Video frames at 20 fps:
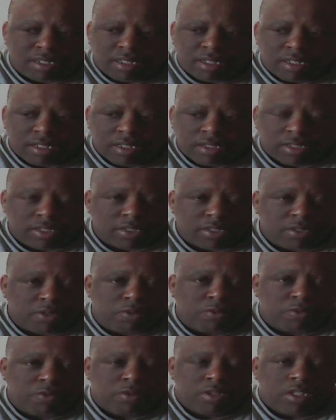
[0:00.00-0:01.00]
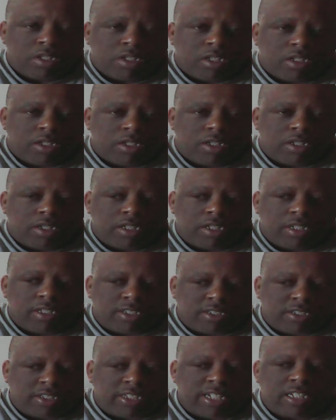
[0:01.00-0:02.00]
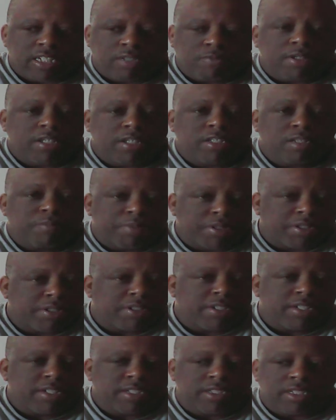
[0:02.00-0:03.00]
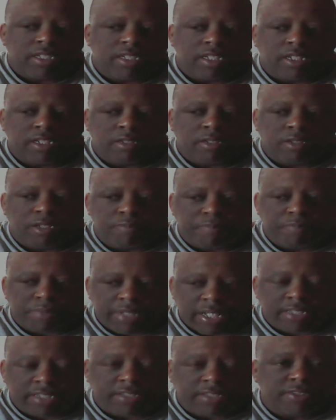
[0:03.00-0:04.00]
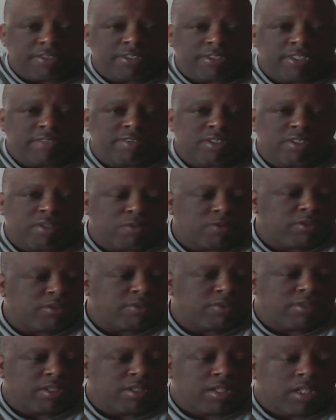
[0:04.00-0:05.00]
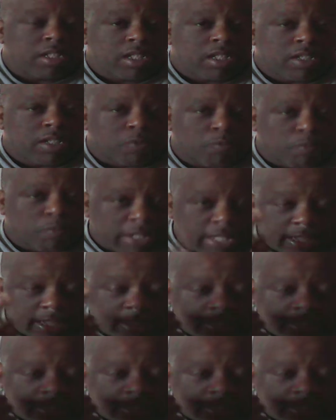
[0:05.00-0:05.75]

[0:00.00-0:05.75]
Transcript: So that's why your parents and your pastors have told you, wise